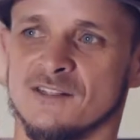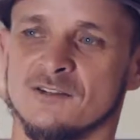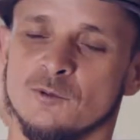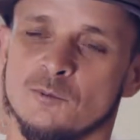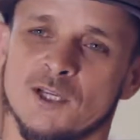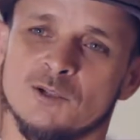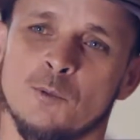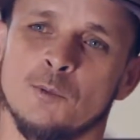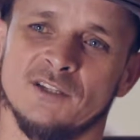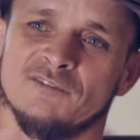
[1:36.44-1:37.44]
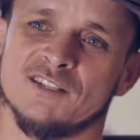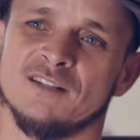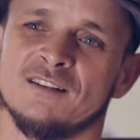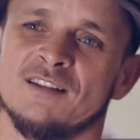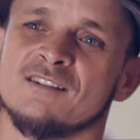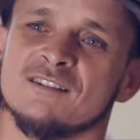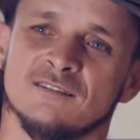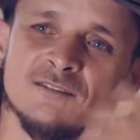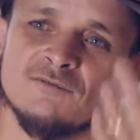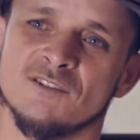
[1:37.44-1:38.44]
about subjects you may know very
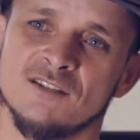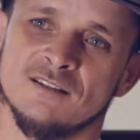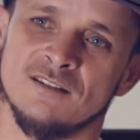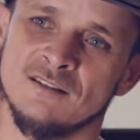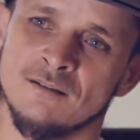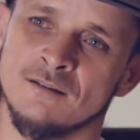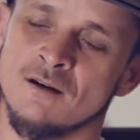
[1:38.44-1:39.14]
little about.